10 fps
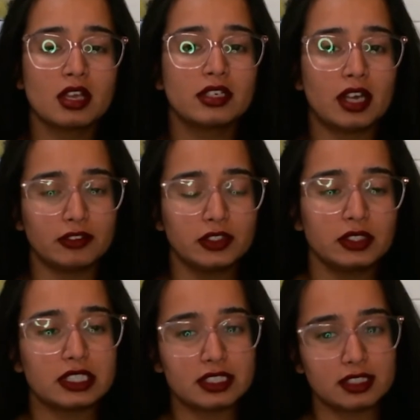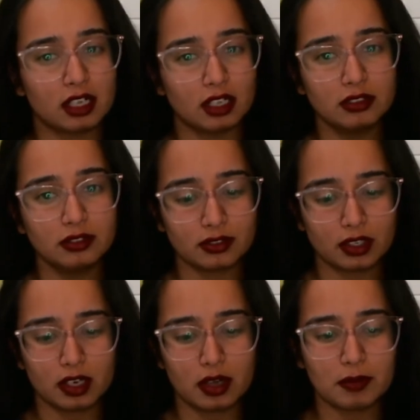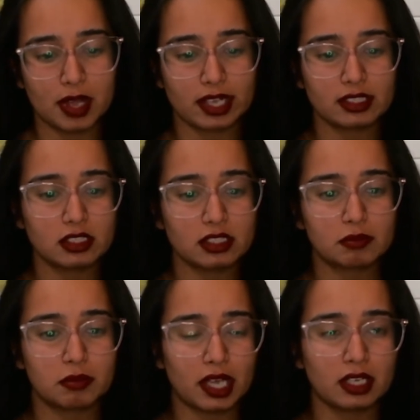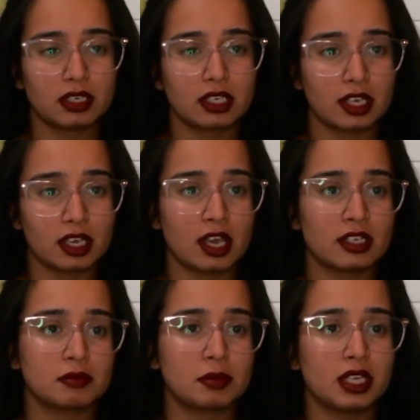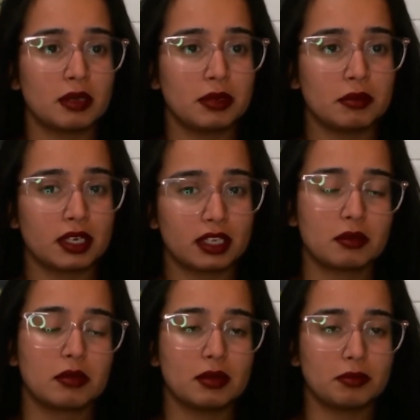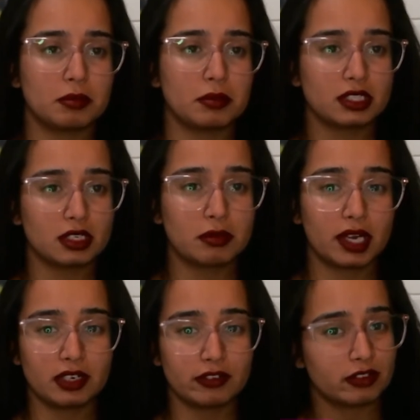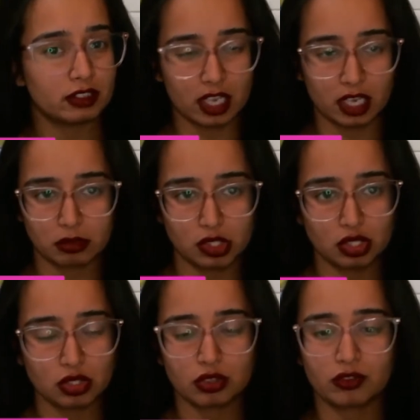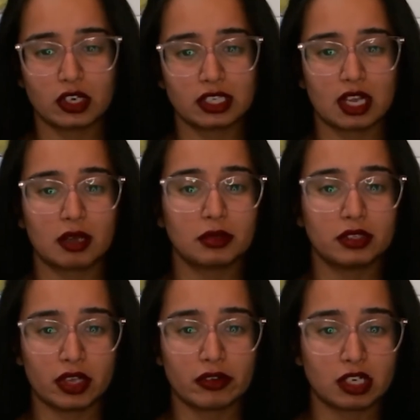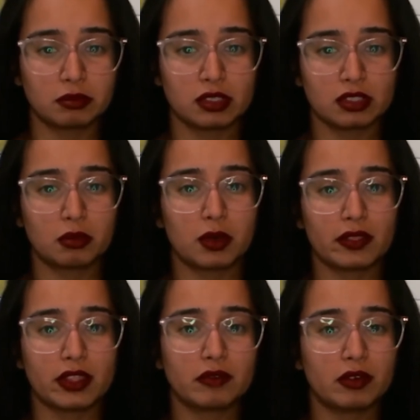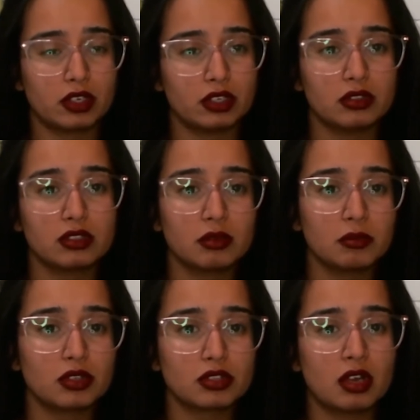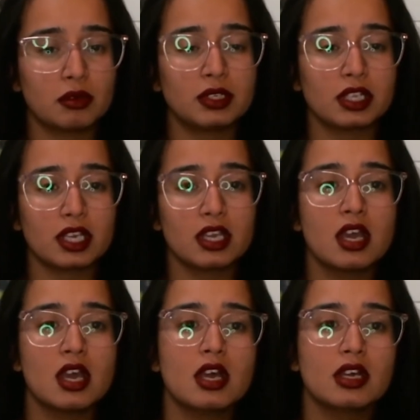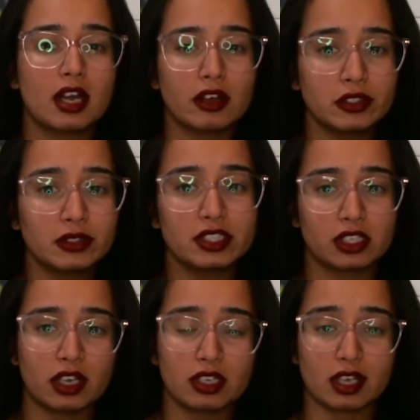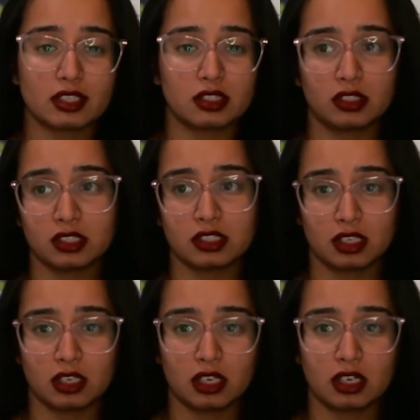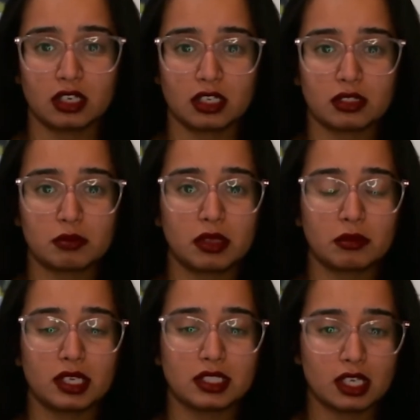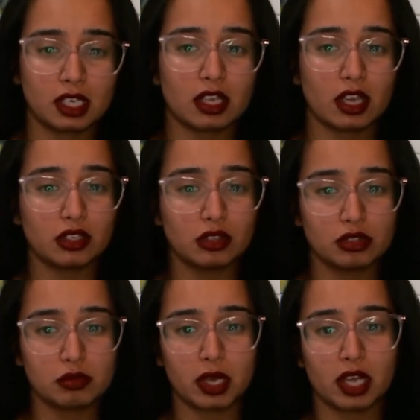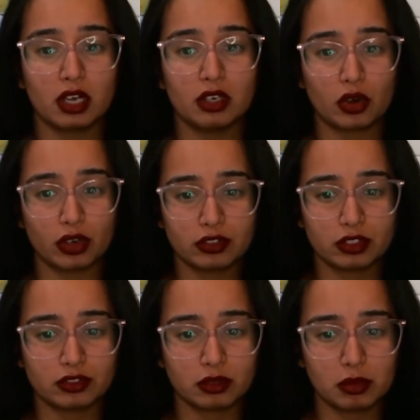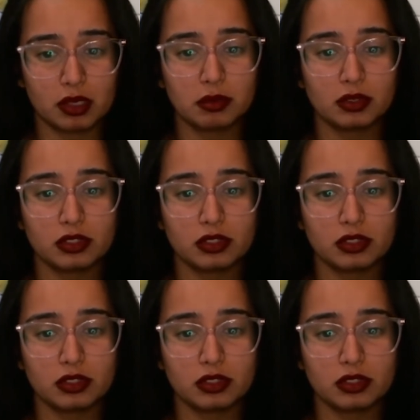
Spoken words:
GraphQL itself, as a spec, can be implemented by different languages. So for example, JavaScript is the one that we're using most commonly. GraphQL JS, as you can see here, is being maintained and used by a lot of different people.